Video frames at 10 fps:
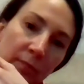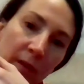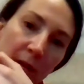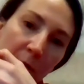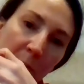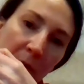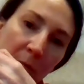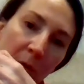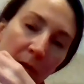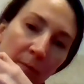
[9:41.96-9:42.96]
the
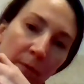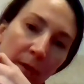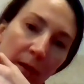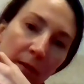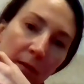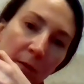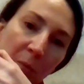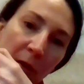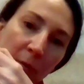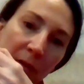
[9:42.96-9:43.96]
amoeba, and then the
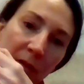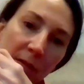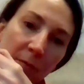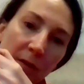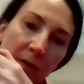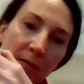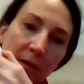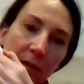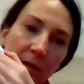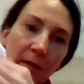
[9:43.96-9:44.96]
paramecium has
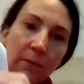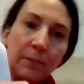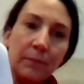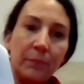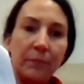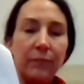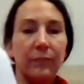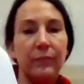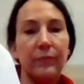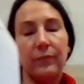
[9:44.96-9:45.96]
cilia.
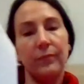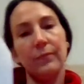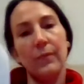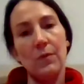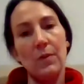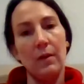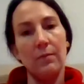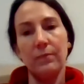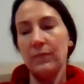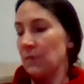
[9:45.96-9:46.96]
Okay,
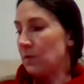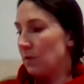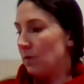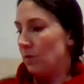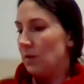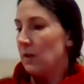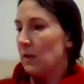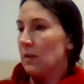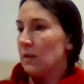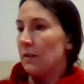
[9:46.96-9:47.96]
so
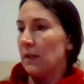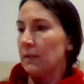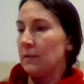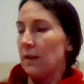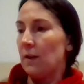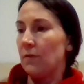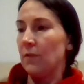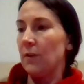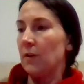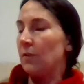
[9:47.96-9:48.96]
that's that
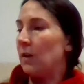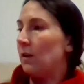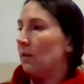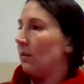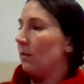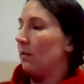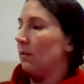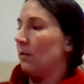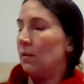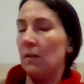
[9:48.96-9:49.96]
for unit
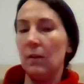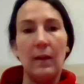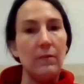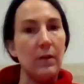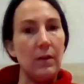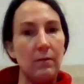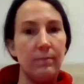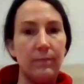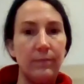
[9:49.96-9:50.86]
11.